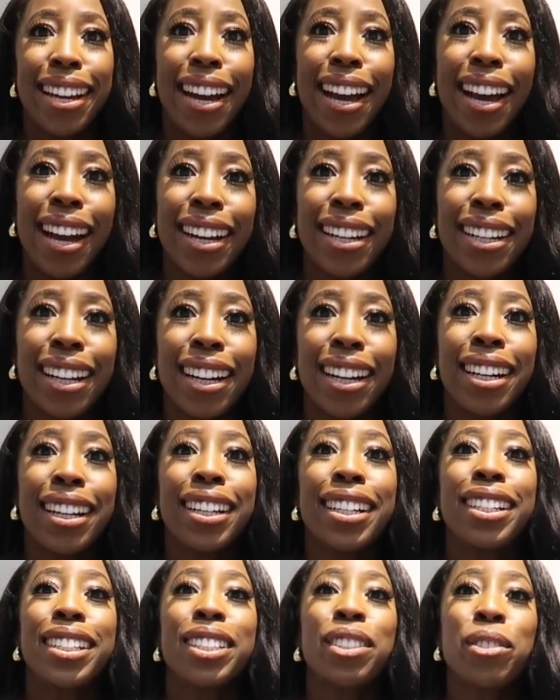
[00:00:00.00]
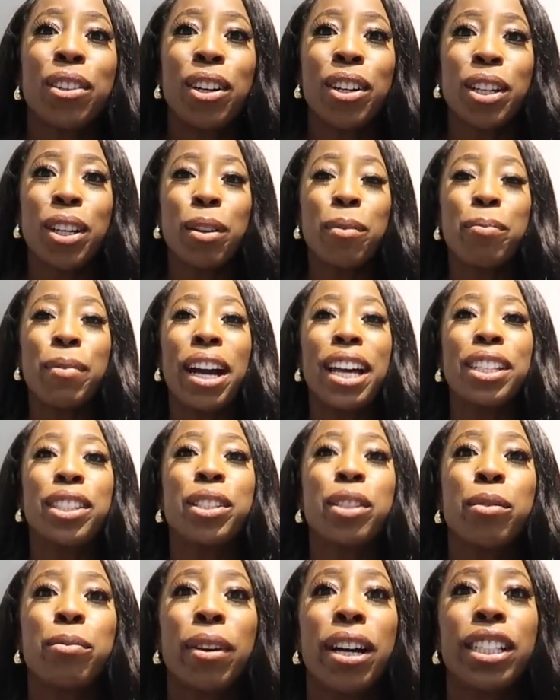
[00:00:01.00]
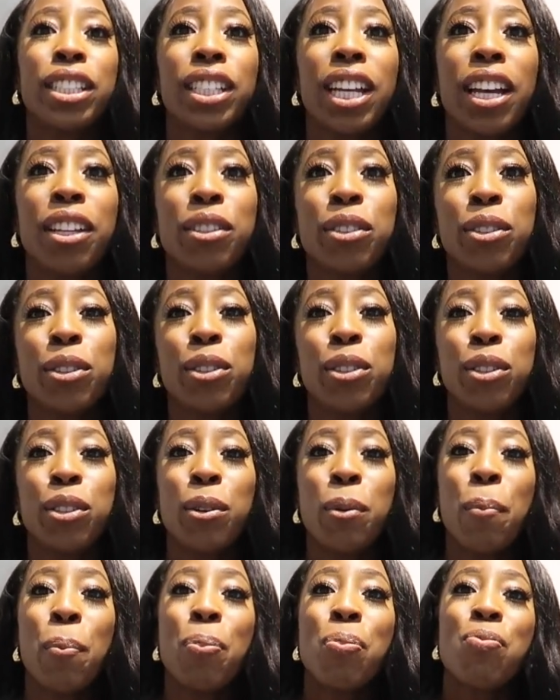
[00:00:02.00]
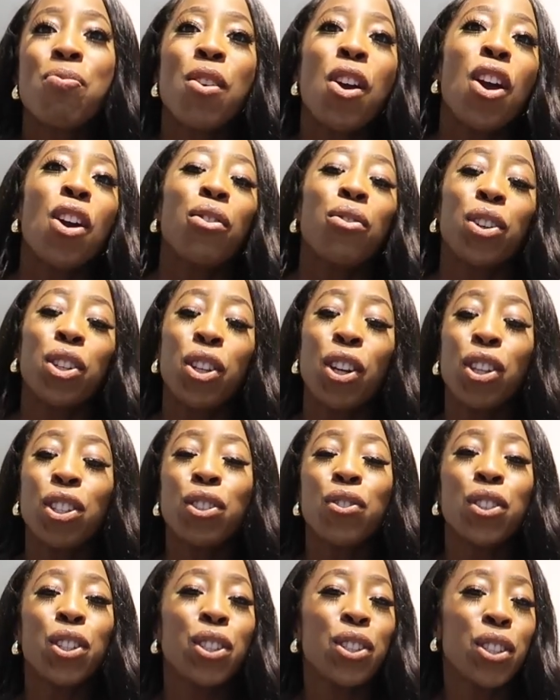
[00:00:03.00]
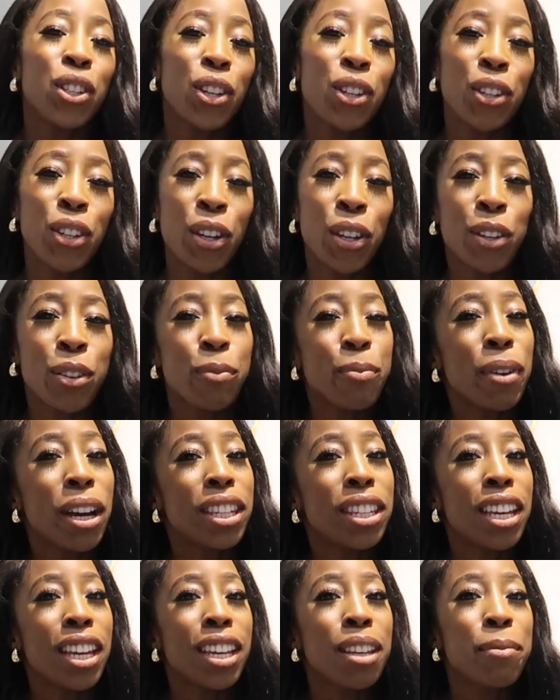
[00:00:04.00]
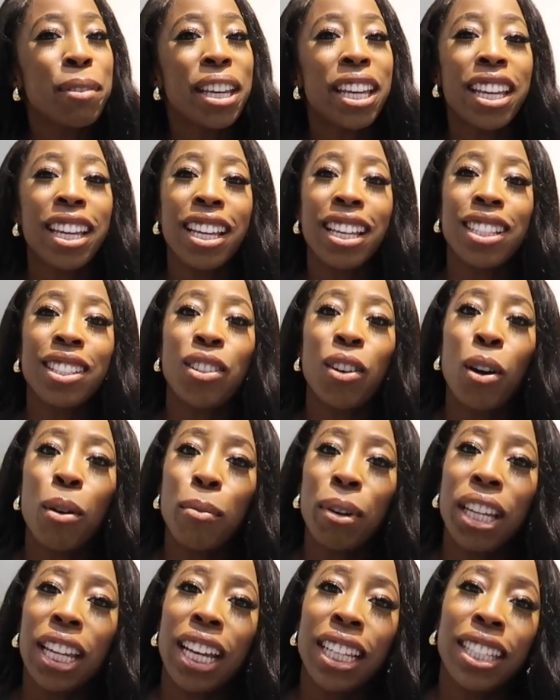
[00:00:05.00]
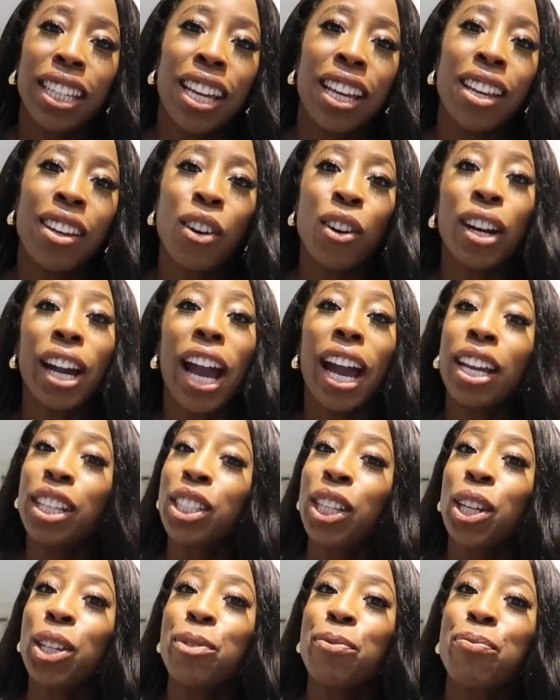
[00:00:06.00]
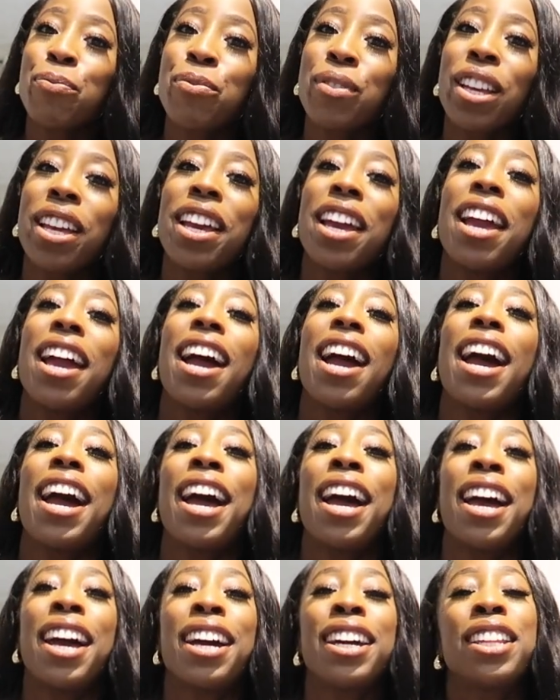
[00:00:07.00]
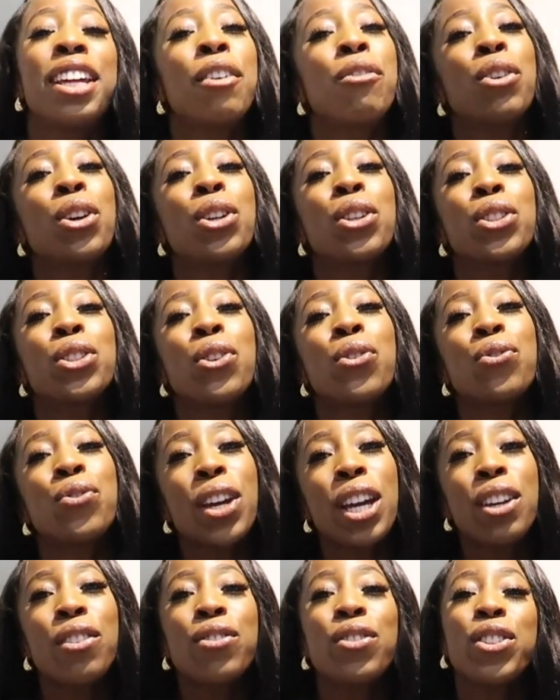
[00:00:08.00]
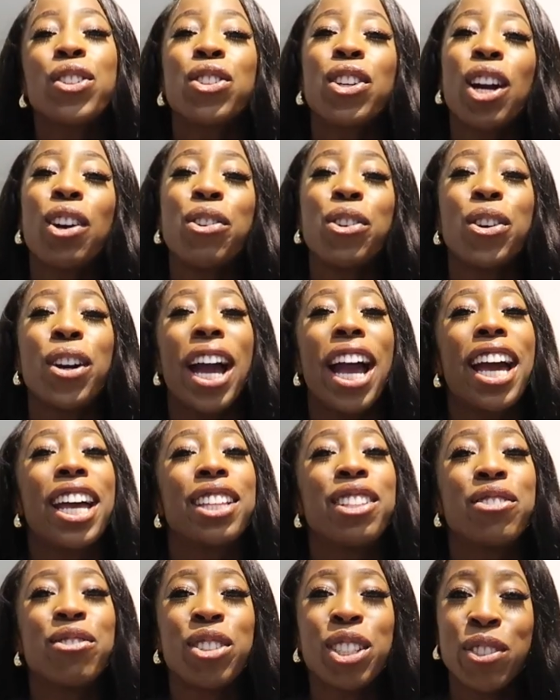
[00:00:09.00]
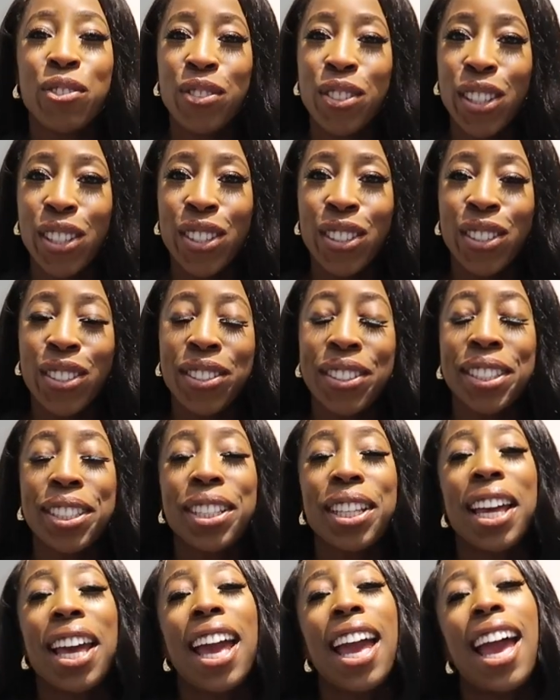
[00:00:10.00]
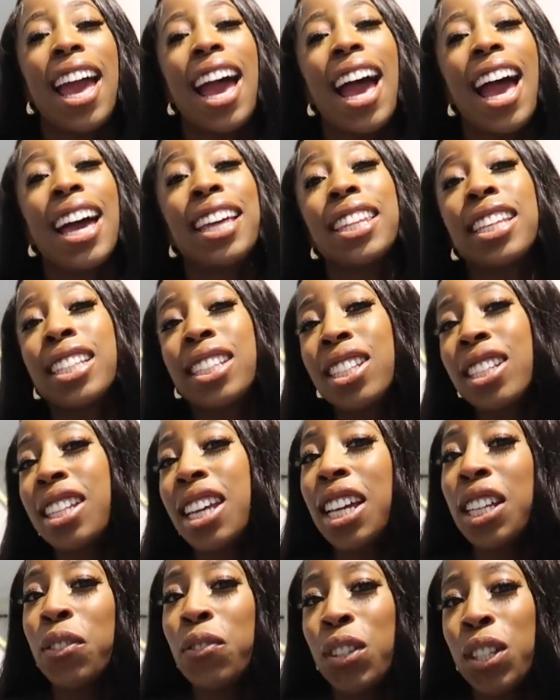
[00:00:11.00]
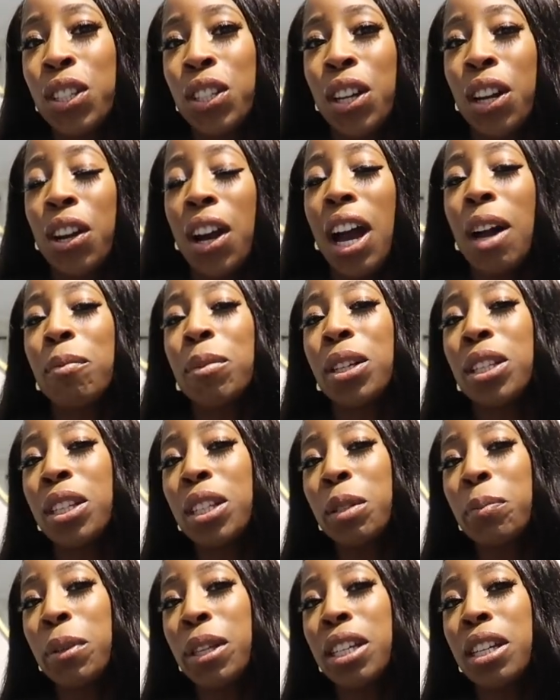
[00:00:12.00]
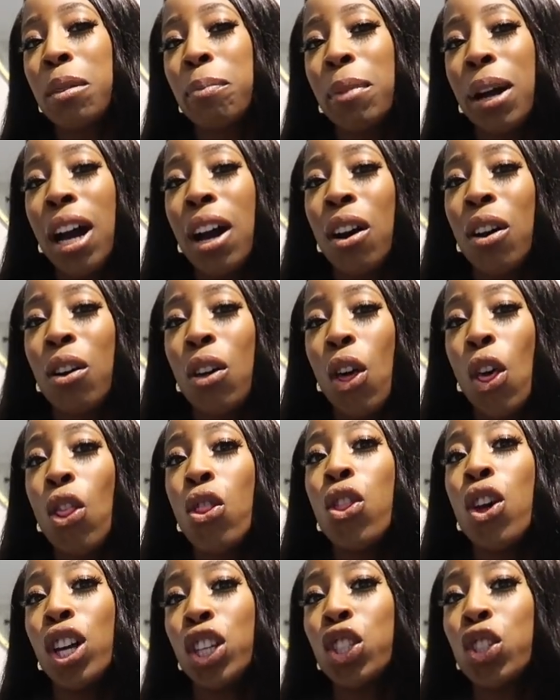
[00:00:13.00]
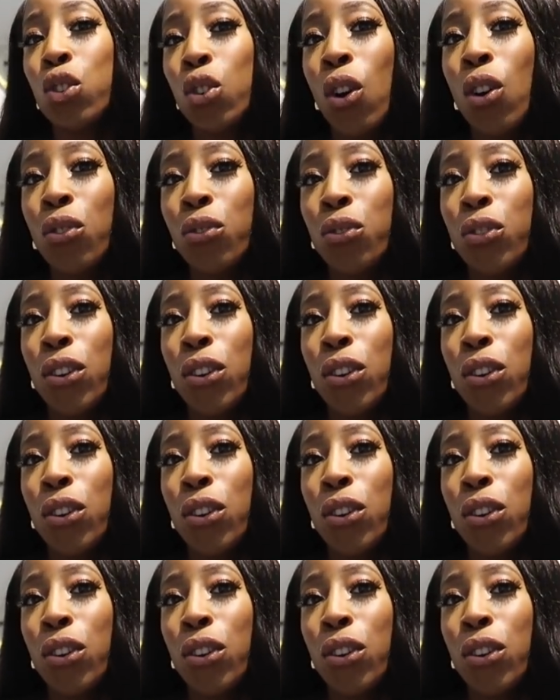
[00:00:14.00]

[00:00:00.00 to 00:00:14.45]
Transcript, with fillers: hi guys welcome back to my channel for those of you who don't know my name is omolade okaiyeto and i focus on faith travel and reviews and in today's video i'm going to speak about the strong